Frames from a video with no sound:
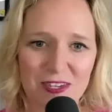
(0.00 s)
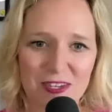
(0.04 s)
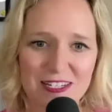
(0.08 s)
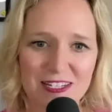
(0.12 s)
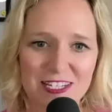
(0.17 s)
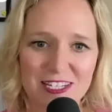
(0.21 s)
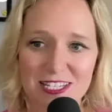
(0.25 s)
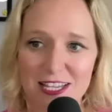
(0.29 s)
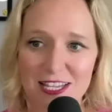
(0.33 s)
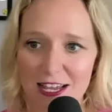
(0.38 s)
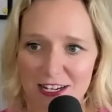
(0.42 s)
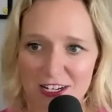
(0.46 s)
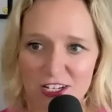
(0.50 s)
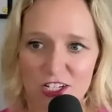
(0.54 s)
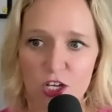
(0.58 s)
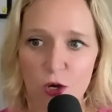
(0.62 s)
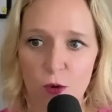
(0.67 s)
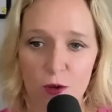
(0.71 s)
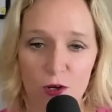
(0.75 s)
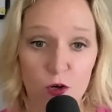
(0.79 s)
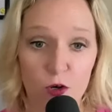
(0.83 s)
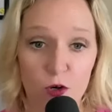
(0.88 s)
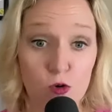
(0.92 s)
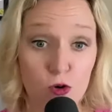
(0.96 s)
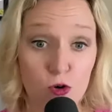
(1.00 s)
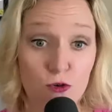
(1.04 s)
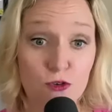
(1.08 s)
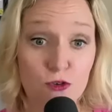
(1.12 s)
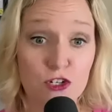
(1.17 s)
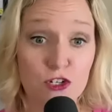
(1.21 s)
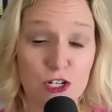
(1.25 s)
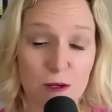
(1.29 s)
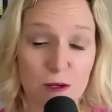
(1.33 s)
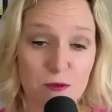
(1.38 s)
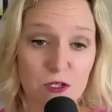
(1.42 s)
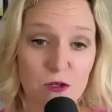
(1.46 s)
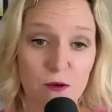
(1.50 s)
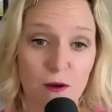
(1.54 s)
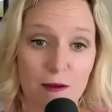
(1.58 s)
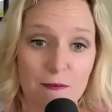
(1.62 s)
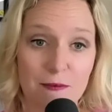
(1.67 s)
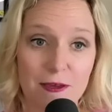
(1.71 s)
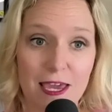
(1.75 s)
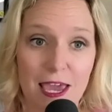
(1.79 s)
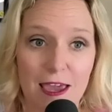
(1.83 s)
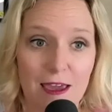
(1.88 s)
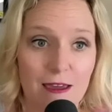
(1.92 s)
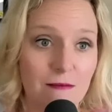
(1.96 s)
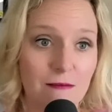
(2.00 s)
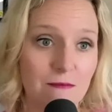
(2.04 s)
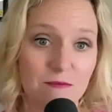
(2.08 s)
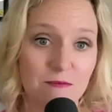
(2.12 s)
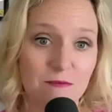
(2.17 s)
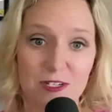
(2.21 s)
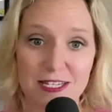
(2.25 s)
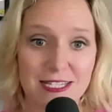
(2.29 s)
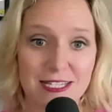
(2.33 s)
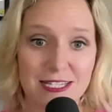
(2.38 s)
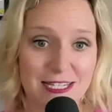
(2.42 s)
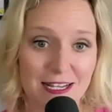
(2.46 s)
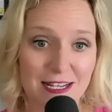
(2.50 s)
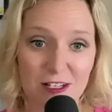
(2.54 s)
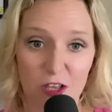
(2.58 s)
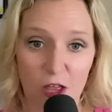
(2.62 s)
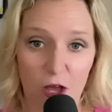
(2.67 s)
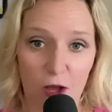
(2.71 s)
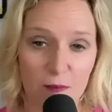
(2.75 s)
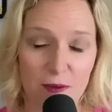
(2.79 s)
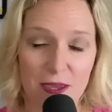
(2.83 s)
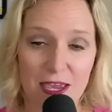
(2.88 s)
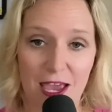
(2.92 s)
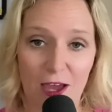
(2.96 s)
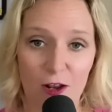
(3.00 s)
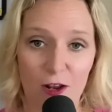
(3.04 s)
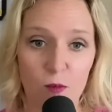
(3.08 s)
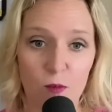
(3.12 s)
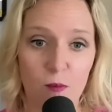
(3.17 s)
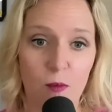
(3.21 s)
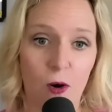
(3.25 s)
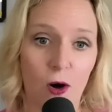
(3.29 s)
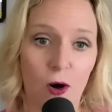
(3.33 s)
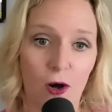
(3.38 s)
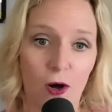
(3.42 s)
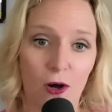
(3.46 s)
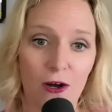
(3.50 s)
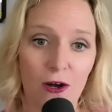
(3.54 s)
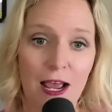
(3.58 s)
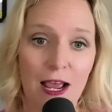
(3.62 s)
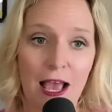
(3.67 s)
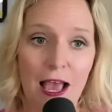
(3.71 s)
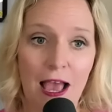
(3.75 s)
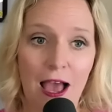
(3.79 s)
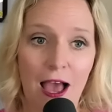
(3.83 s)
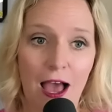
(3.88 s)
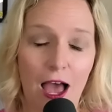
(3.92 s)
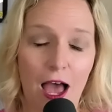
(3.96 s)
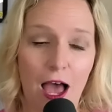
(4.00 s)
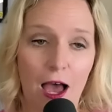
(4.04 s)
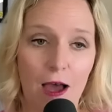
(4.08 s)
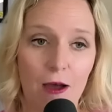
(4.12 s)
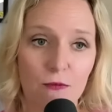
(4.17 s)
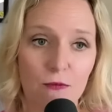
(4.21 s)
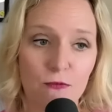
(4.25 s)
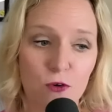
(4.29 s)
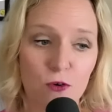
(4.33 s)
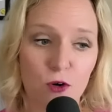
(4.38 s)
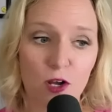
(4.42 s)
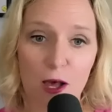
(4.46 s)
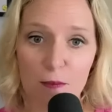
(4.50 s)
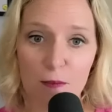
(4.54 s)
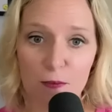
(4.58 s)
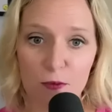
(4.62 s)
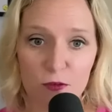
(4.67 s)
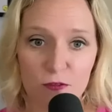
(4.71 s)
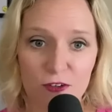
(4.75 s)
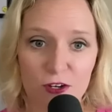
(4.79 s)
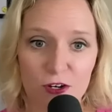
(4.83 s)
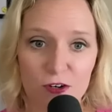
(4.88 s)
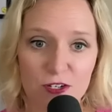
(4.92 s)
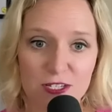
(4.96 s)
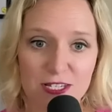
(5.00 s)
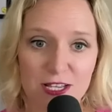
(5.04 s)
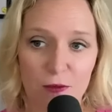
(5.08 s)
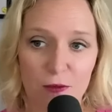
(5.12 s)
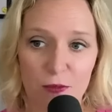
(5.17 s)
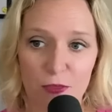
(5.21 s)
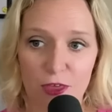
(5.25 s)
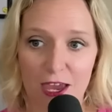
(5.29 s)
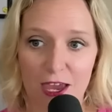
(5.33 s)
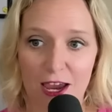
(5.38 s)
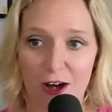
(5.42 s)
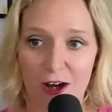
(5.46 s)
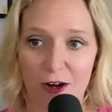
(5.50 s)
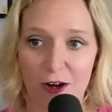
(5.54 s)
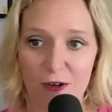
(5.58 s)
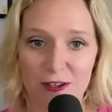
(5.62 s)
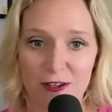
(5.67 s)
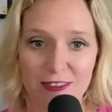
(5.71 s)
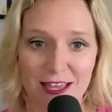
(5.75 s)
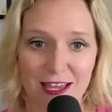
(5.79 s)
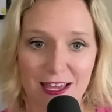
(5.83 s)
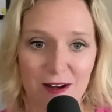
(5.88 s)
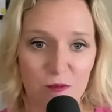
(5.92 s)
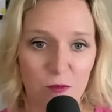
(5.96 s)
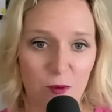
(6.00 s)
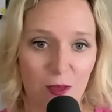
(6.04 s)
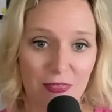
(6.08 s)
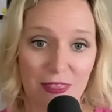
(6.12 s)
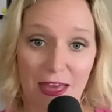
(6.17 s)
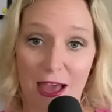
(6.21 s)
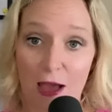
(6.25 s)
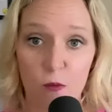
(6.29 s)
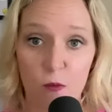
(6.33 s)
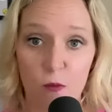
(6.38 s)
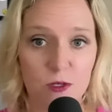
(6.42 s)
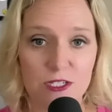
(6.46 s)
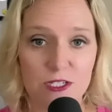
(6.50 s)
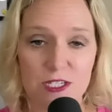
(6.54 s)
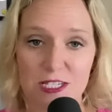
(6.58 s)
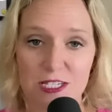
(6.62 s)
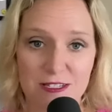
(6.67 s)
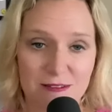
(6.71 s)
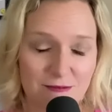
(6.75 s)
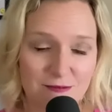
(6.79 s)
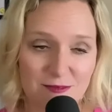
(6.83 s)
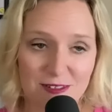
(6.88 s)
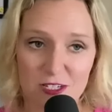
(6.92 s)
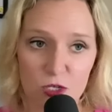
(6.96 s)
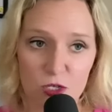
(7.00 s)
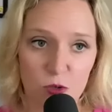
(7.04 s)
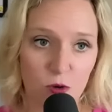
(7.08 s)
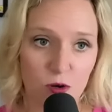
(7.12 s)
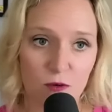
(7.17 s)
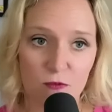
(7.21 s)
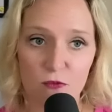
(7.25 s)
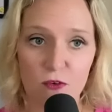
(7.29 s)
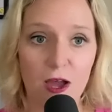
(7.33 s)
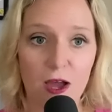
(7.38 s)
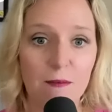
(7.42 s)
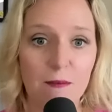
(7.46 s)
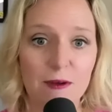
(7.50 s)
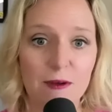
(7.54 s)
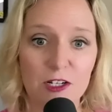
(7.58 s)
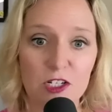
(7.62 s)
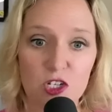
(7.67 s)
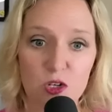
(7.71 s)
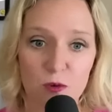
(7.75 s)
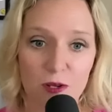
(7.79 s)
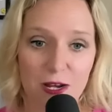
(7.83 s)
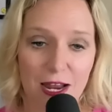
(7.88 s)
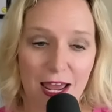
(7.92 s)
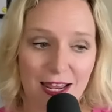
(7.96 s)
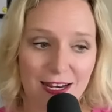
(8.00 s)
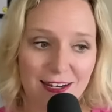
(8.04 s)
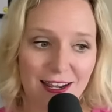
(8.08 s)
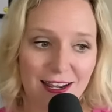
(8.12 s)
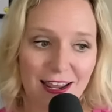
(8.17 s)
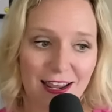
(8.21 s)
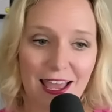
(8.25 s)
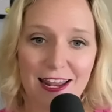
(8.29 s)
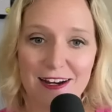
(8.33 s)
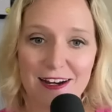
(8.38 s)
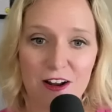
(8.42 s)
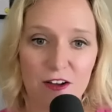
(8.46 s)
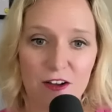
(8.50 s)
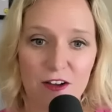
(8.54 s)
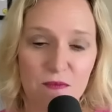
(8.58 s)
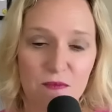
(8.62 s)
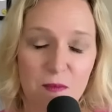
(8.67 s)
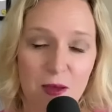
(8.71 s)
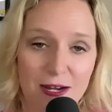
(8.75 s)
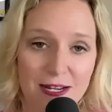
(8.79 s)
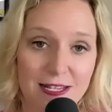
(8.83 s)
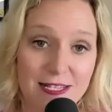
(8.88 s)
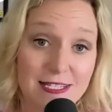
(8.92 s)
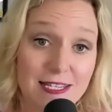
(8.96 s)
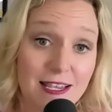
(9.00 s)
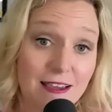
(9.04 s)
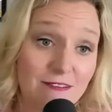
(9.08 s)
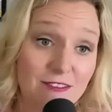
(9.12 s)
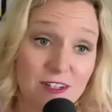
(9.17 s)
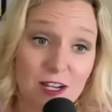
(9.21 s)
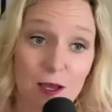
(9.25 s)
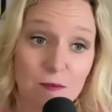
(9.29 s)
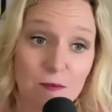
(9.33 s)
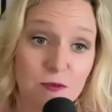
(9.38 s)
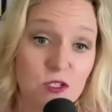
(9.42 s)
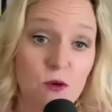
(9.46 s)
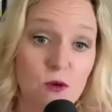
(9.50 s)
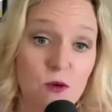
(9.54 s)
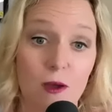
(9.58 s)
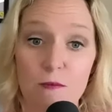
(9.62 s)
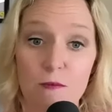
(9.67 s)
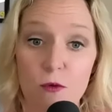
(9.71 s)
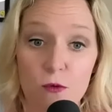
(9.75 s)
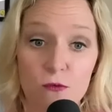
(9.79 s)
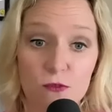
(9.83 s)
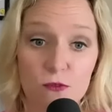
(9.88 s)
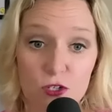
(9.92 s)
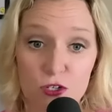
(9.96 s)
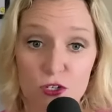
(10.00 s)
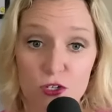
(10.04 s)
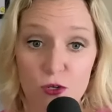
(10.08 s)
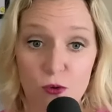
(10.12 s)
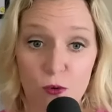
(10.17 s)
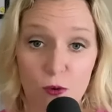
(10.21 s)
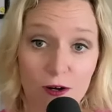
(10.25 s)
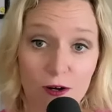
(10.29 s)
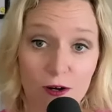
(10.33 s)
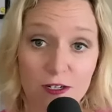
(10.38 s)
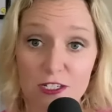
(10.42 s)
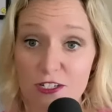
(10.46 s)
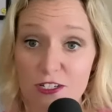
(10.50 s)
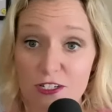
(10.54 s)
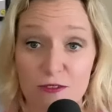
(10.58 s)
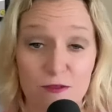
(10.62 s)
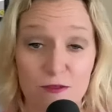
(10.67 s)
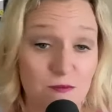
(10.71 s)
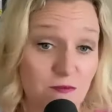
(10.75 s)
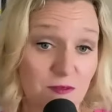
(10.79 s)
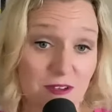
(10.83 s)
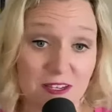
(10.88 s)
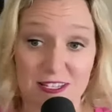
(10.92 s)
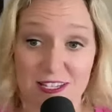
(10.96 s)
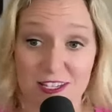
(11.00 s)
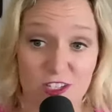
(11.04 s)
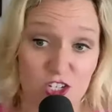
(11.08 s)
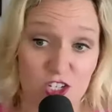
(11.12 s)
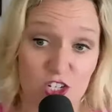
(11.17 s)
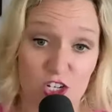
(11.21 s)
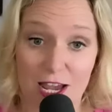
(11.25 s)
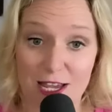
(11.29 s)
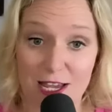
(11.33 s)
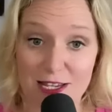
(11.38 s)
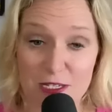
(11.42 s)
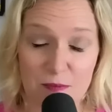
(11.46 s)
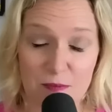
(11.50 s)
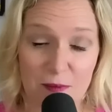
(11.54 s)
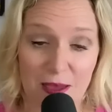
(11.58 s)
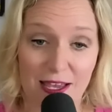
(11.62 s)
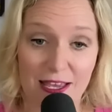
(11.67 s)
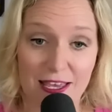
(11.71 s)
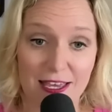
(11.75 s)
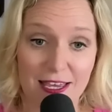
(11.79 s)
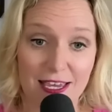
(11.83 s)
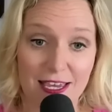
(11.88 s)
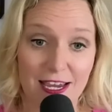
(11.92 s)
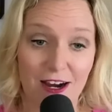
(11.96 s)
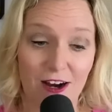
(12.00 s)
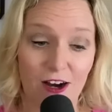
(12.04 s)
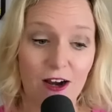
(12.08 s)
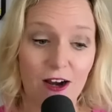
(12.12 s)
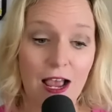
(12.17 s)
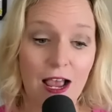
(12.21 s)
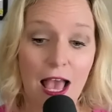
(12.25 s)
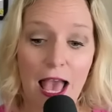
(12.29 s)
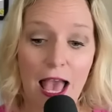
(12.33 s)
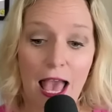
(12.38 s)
decided to go on a cruise ship. So I did sing-along piano bar for a couple of years out there. And then when that was sort of coming to an end, I had enough money saved up. So I moved to New York because it's jazz mecca here.